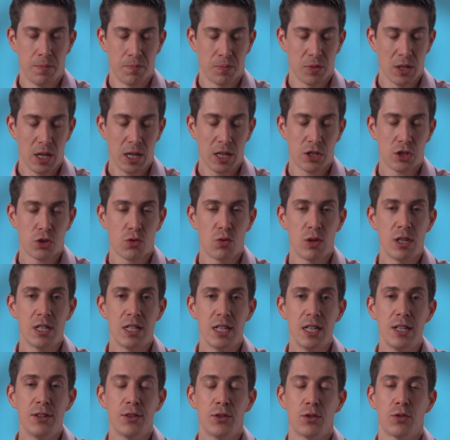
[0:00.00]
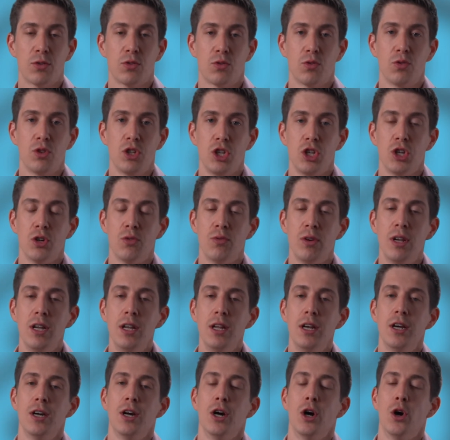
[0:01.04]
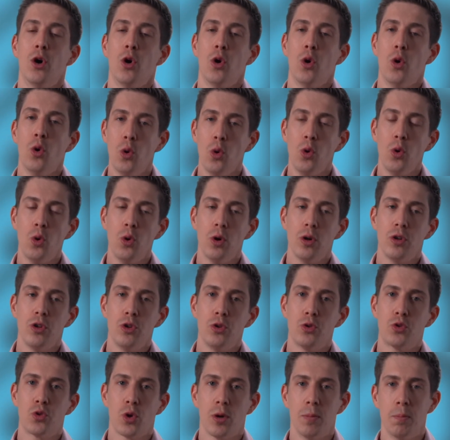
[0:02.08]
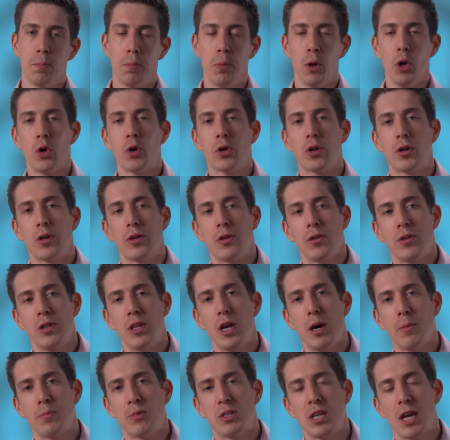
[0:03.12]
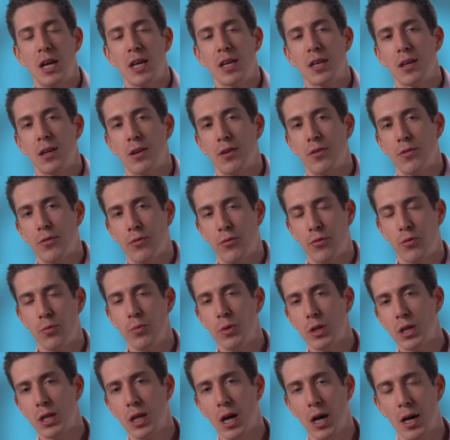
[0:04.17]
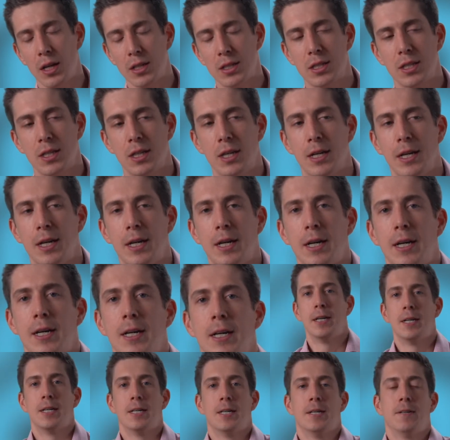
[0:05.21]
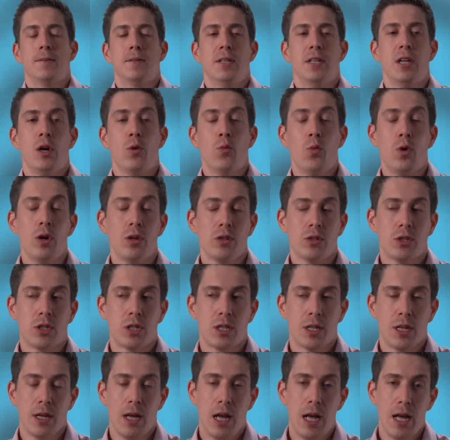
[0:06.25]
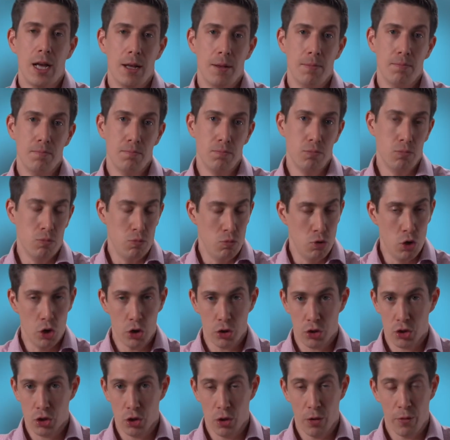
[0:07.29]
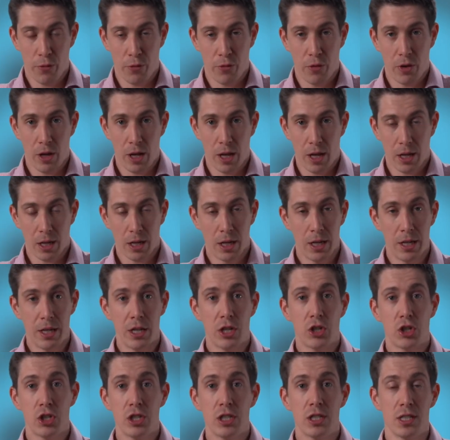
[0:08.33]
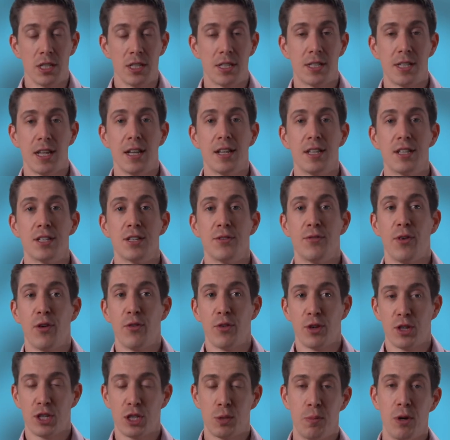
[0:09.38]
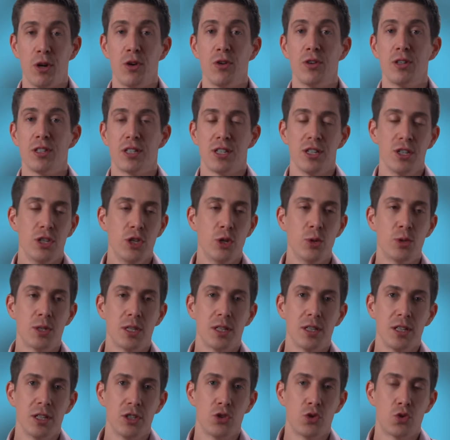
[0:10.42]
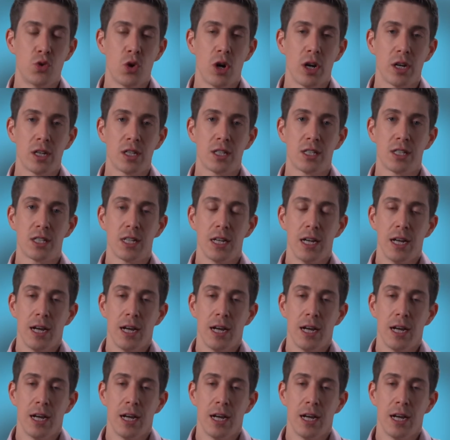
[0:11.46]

excreted through the urine, or you try and block the uptake from the gut. Now, whilst lots of clinicians and centres are very experienced in using these drugs,